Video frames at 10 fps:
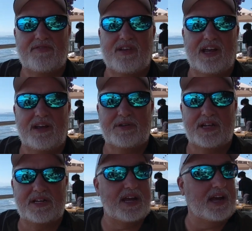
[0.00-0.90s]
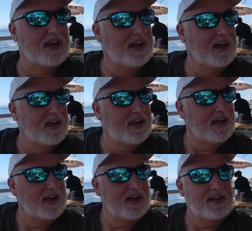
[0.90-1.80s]
of Clams, they say.
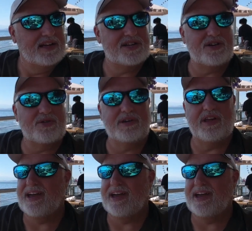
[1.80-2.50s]
So when you